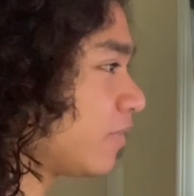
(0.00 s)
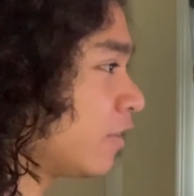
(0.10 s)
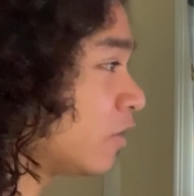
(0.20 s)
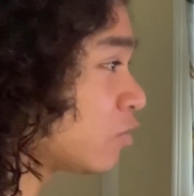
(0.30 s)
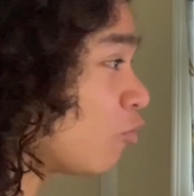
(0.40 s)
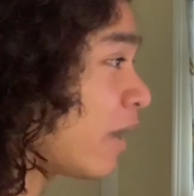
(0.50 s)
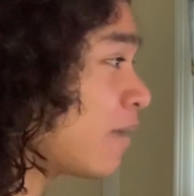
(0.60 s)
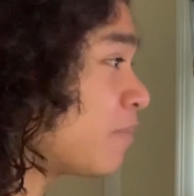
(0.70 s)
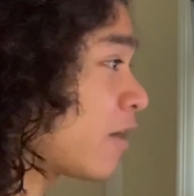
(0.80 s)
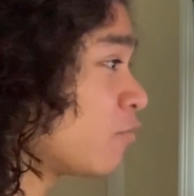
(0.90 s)
It looks
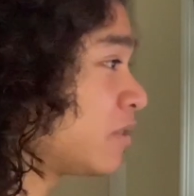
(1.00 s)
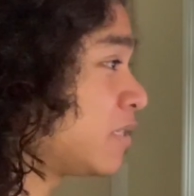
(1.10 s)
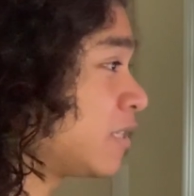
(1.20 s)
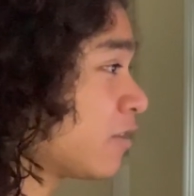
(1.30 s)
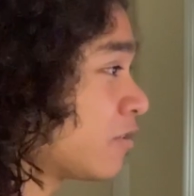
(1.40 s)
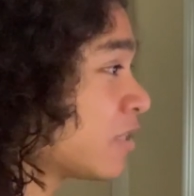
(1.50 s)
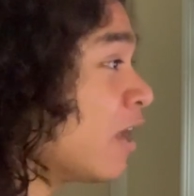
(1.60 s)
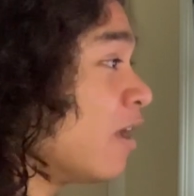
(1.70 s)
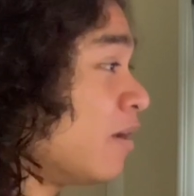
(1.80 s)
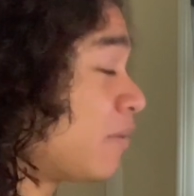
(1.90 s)
way better with the stickers.
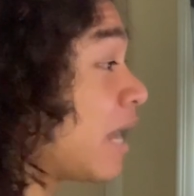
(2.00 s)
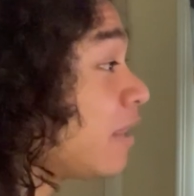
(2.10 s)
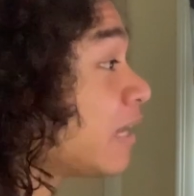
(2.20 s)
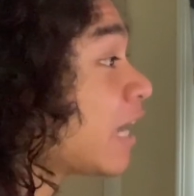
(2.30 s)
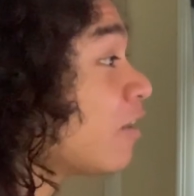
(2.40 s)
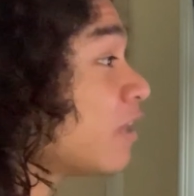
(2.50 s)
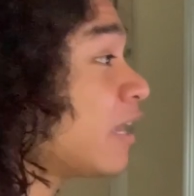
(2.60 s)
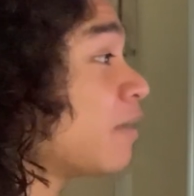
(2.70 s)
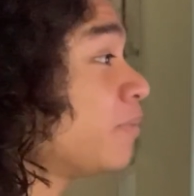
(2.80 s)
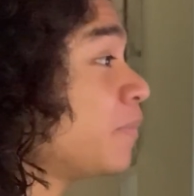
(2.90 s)
But I like how they
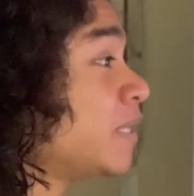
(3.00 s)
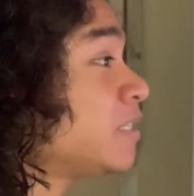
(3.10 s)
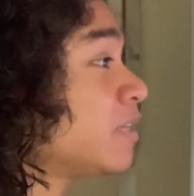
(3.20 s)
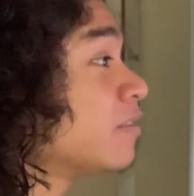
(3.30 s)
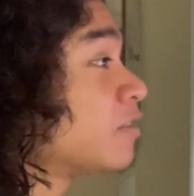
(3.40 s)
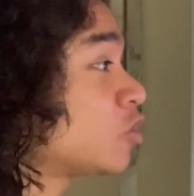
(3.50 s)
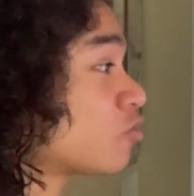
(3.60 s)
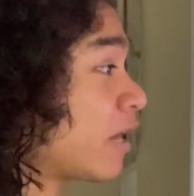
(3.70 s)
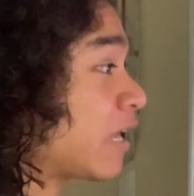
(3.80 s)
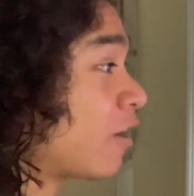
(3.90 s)
implemented the
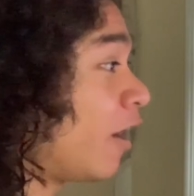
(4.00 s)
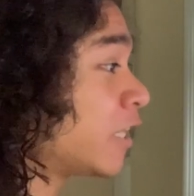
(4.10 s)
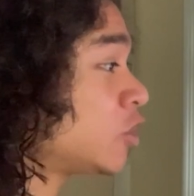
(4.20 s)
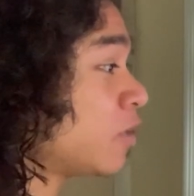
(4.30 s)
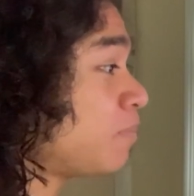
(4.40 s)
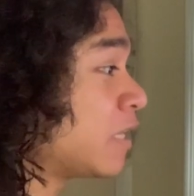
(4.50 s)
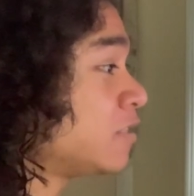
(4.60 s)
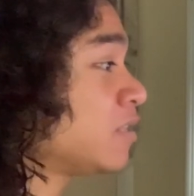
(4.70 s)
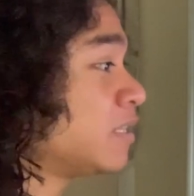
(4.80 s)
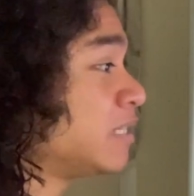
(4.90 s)
striped godship
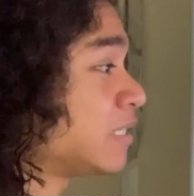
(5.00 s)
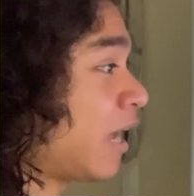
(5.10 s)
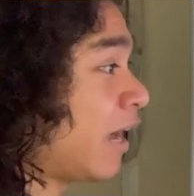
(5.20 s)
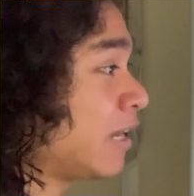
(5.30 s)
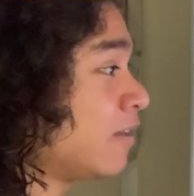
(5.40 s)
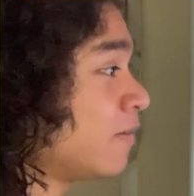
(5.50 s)
into the design.